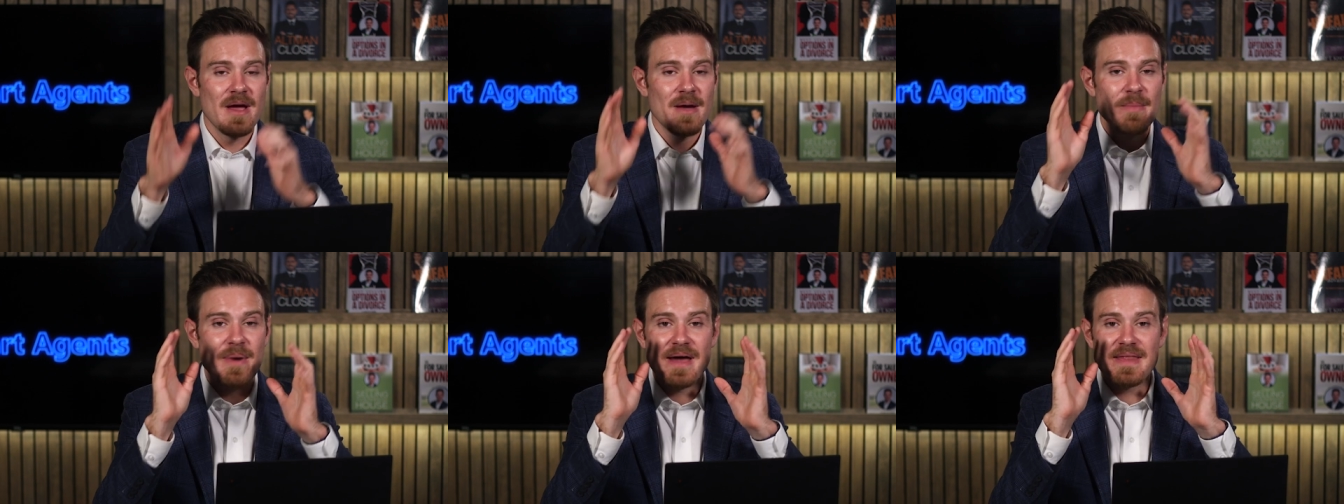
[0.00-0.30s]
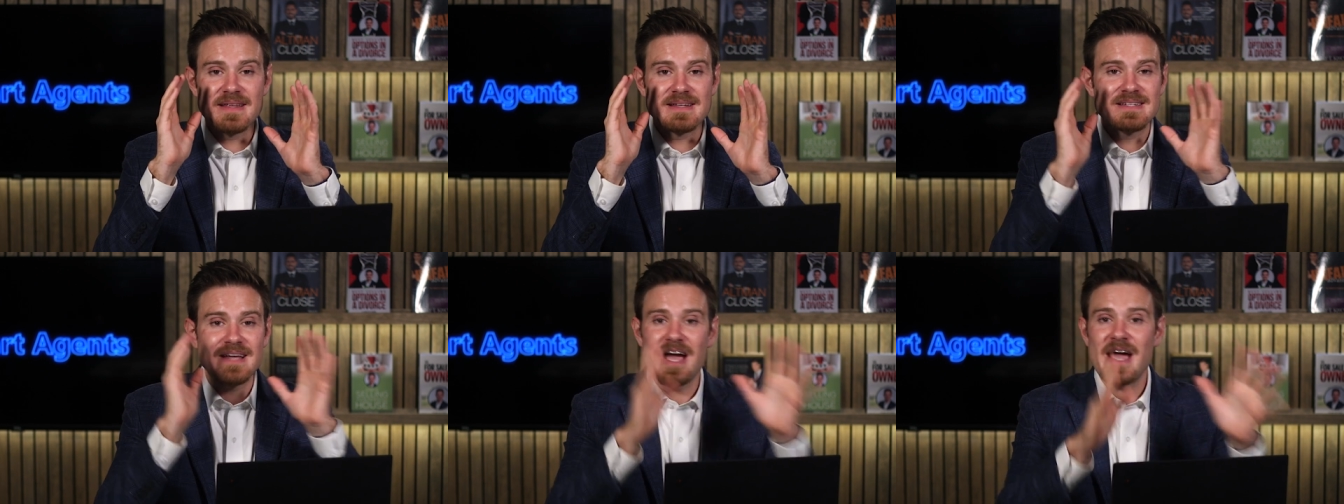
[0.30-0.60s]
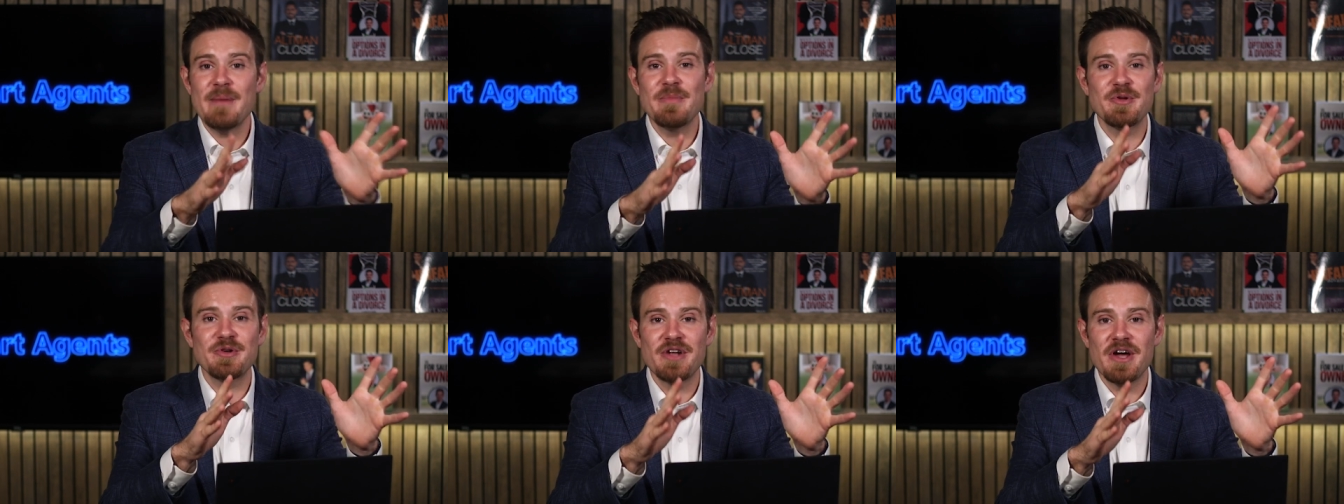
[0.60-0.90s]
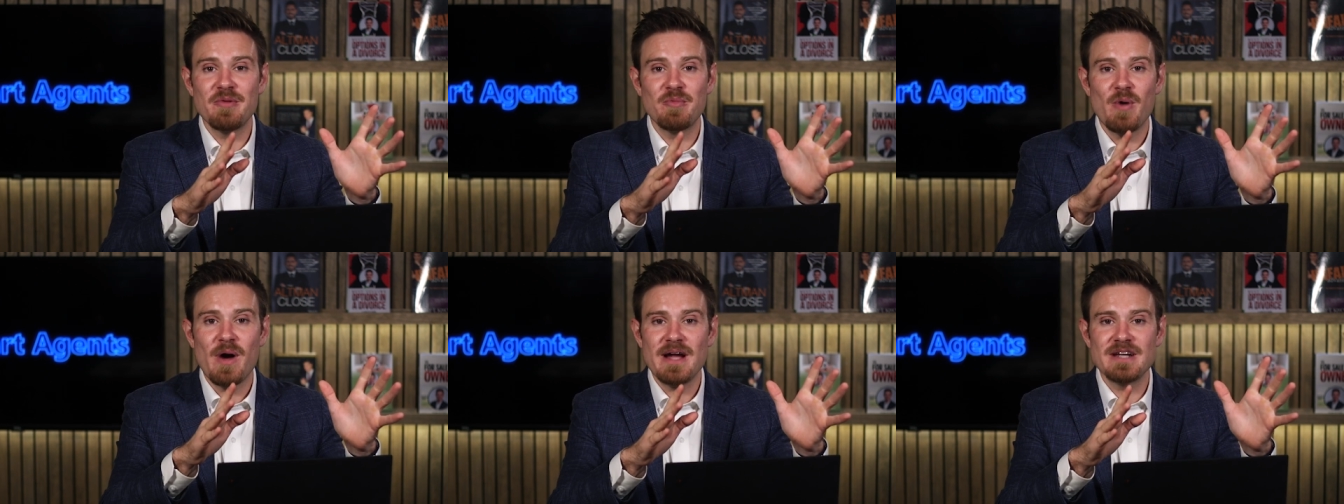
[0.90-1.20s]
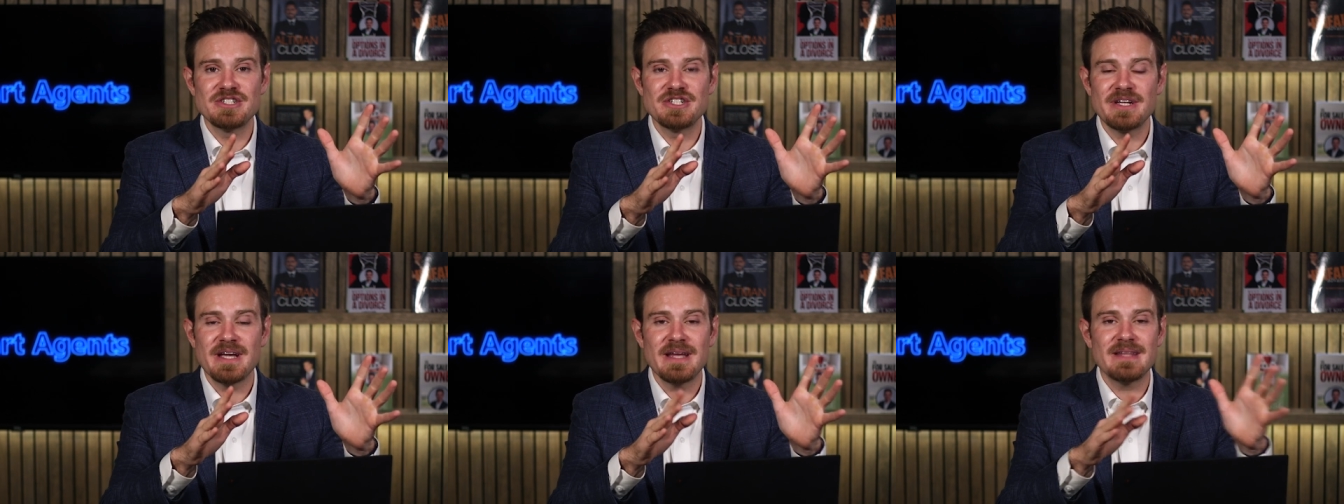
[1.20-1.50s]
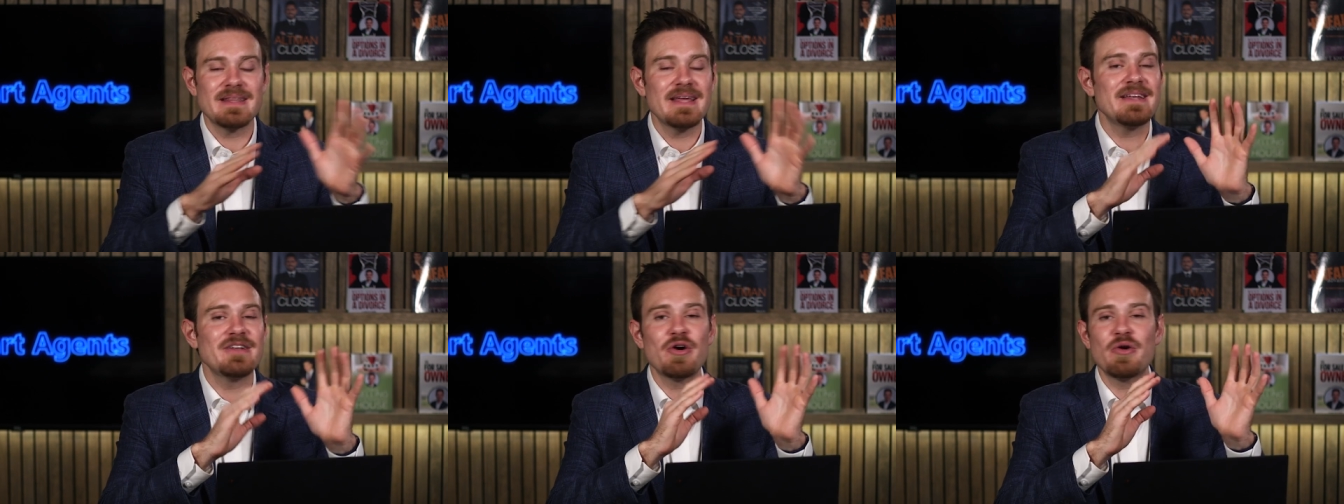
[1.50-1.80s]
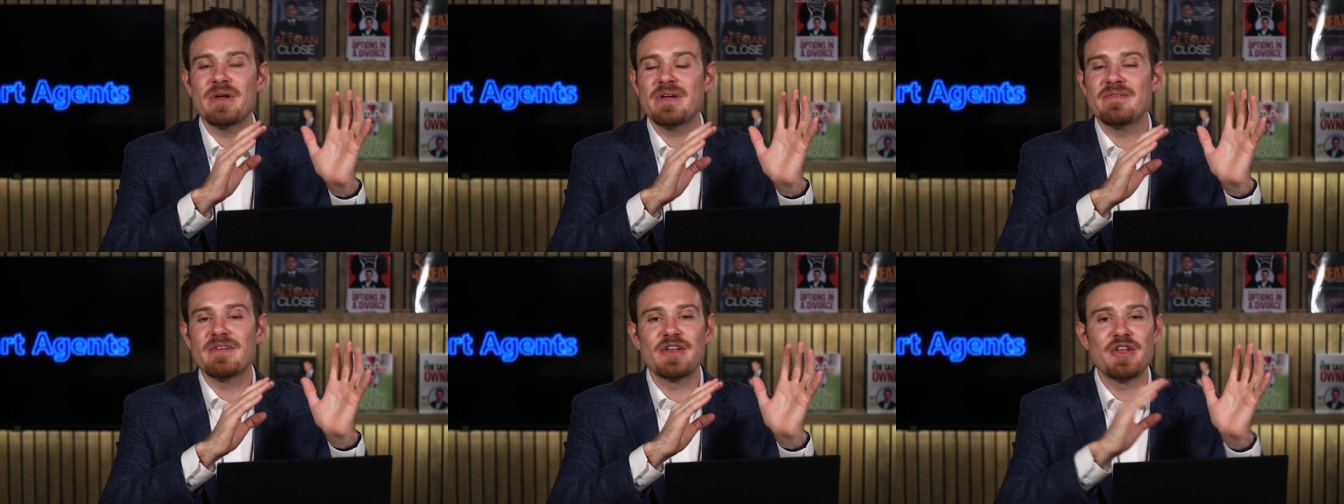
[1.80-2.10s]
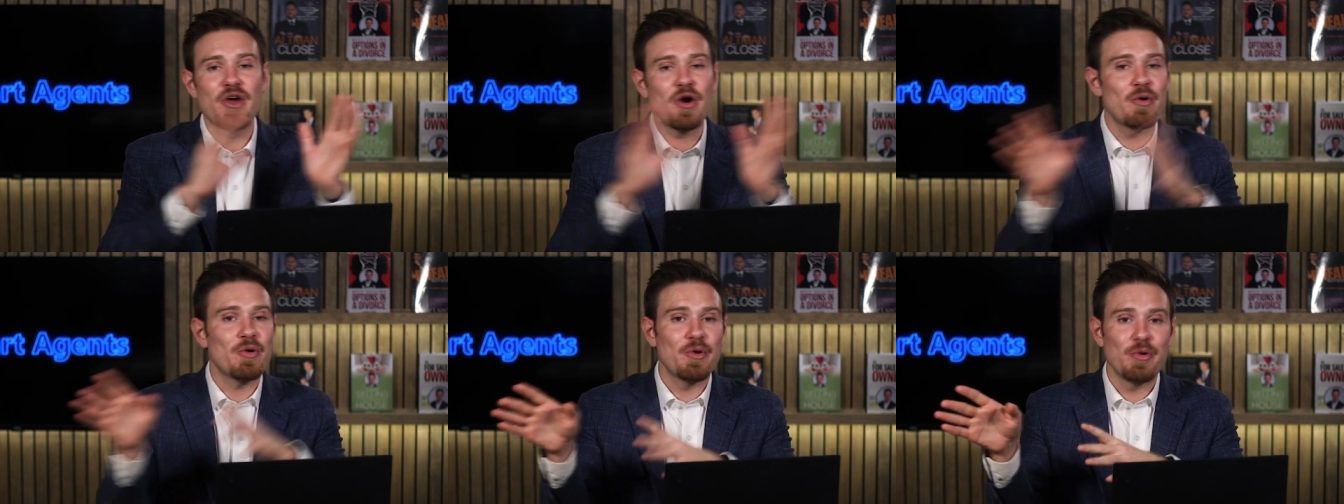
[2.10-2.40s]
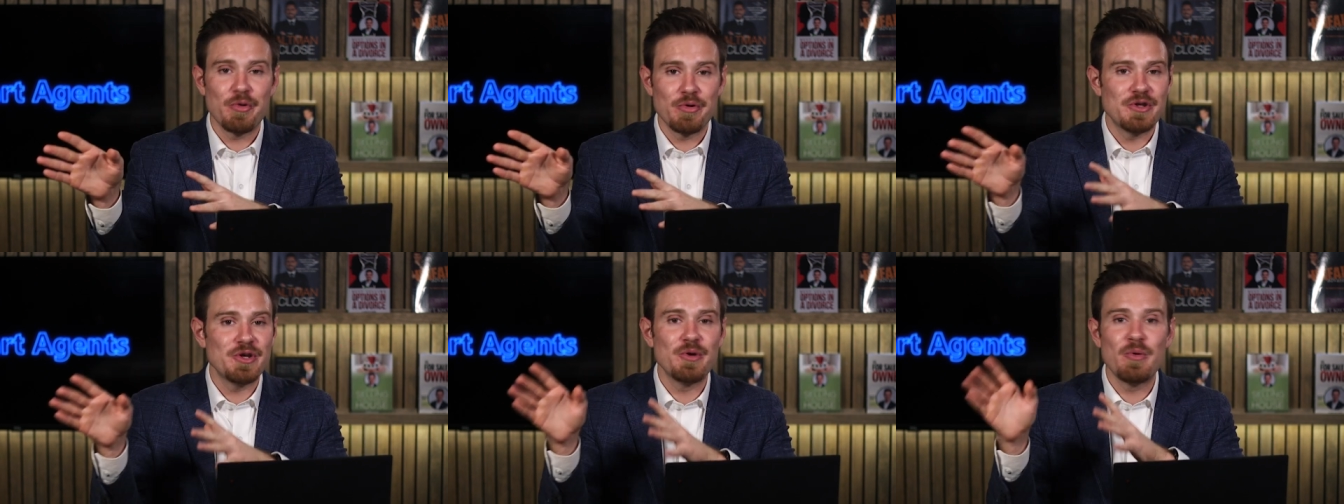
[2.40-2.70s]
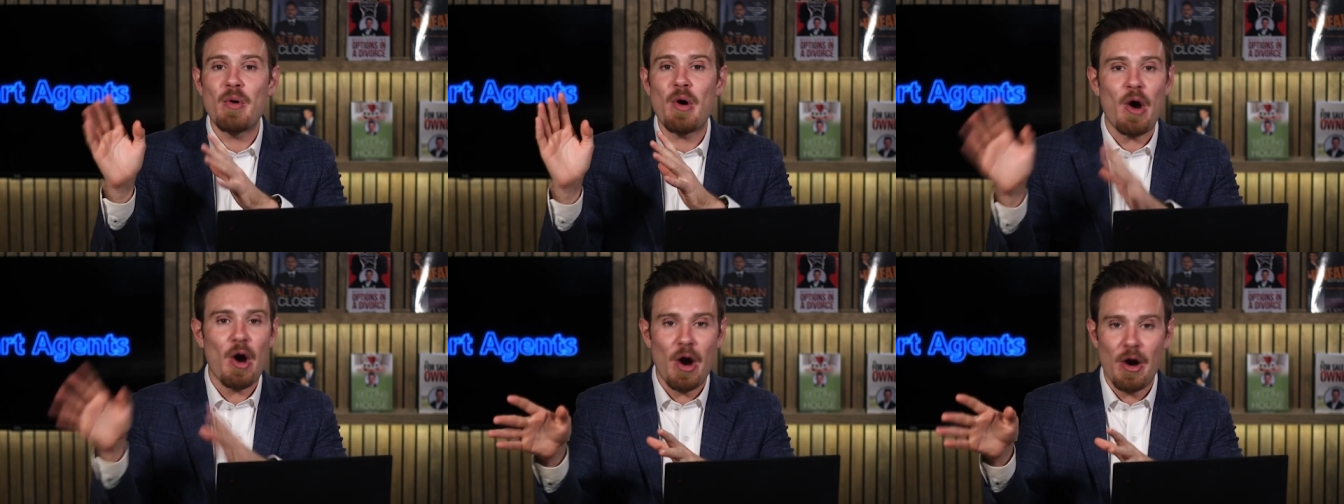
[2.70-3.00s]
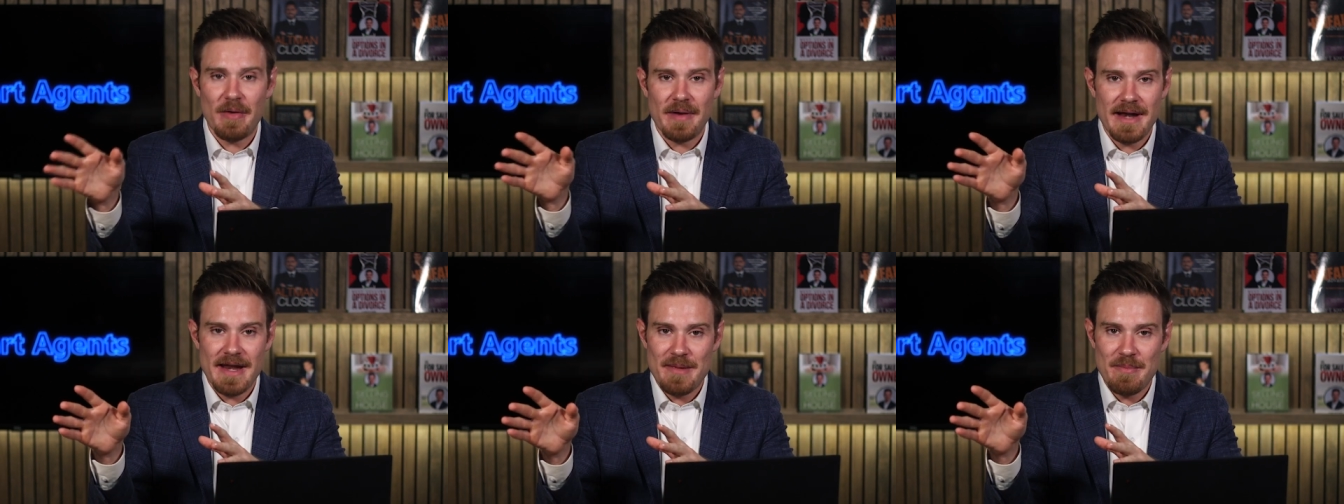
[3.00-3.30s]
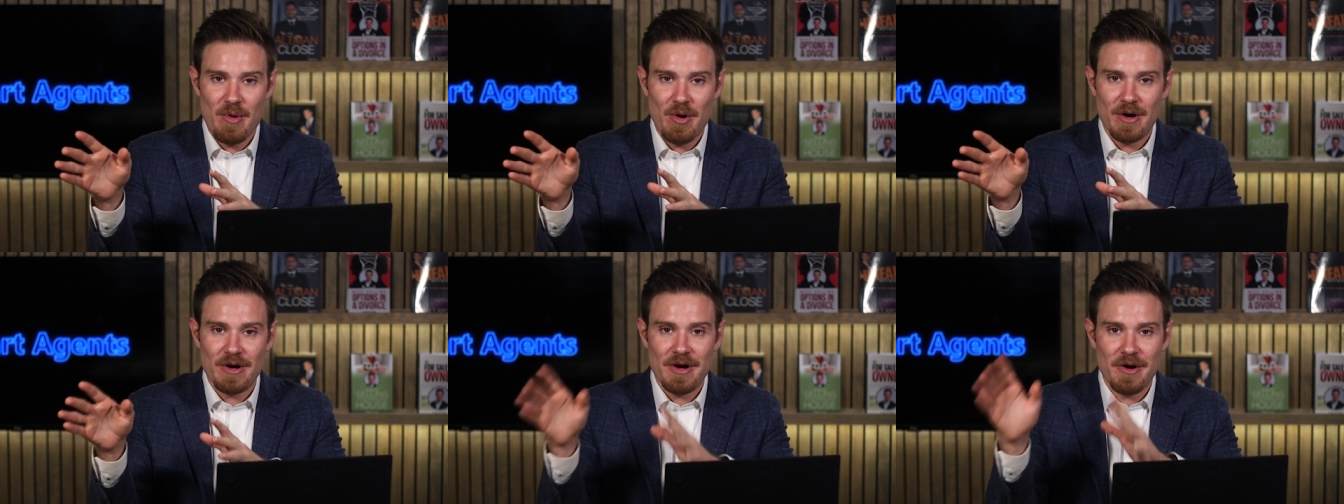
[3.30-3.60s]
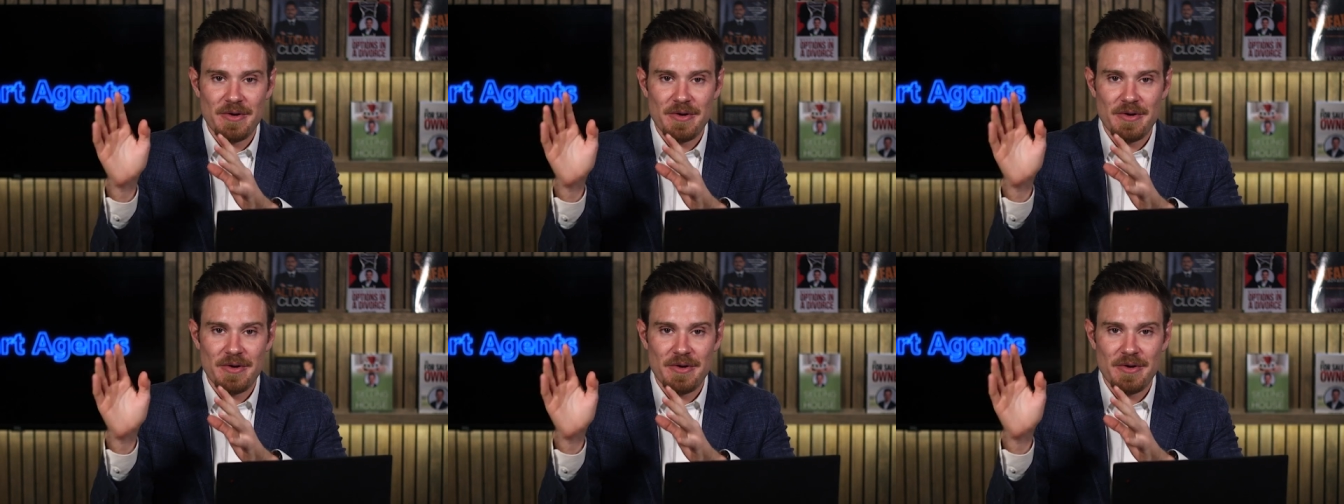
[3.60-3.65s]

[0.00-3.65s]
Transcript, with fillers: By the time they're done watching it, they don't even know who you are anymore,